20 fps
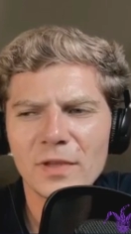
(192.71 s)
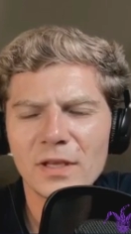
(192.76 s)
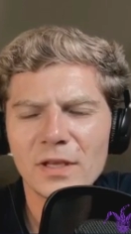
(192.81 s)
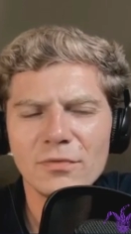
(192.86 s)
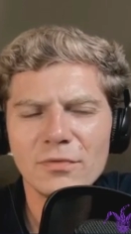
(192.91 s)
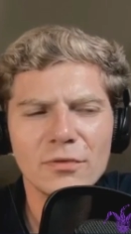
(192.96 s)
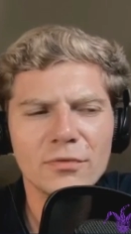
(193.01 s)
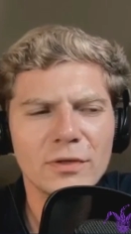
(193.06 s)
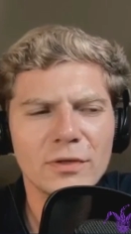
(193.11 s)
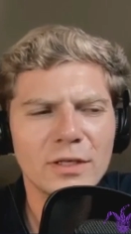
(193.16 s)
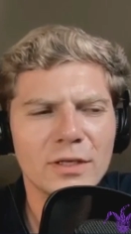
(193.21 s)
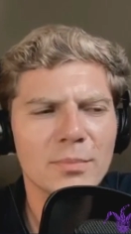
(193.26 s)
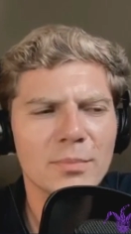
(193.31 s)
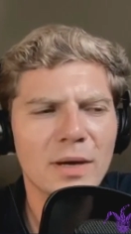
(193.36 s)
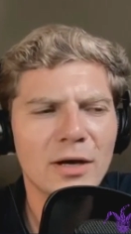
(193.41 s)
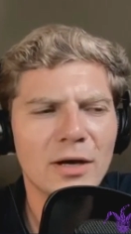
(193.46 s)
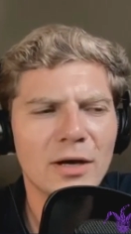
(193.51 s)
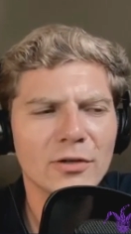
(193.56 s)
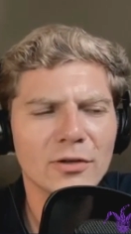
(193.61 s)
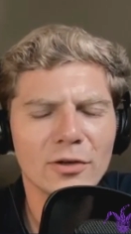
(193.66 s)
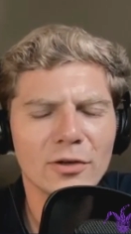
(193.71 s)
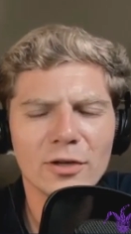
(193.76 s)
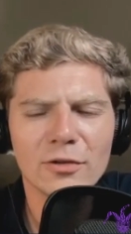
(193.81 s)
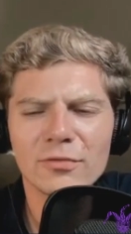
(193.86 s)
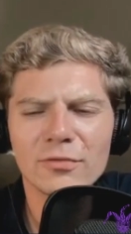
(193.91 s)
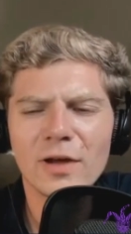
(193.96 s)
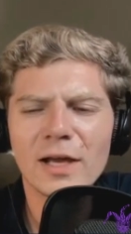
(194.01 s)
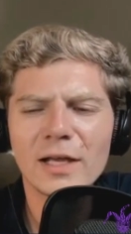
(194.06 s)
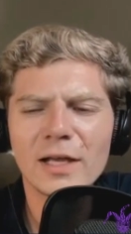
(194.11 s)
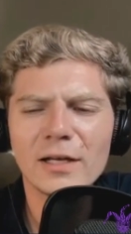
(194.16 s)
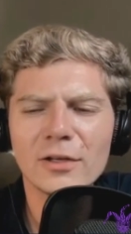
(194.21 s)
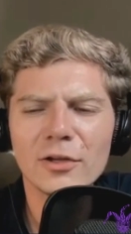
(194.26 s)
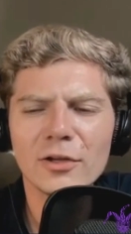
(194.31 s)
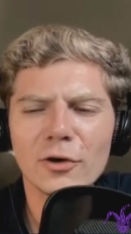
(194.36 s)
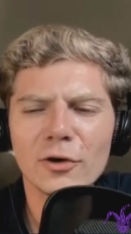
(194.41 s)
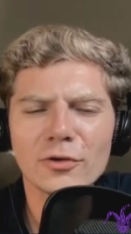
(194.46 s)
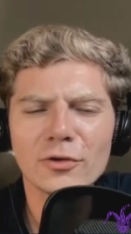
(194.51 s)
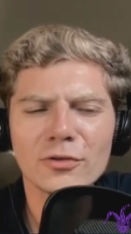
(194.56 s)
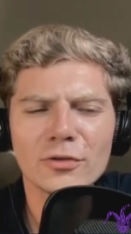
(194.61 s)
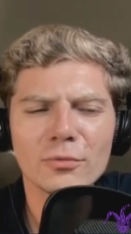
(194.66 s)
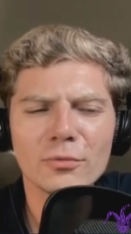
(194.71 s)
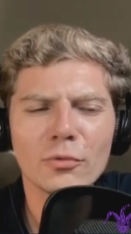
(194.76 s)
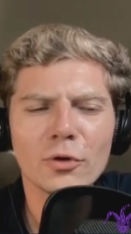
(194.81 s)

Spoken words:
If you think about it on the final note,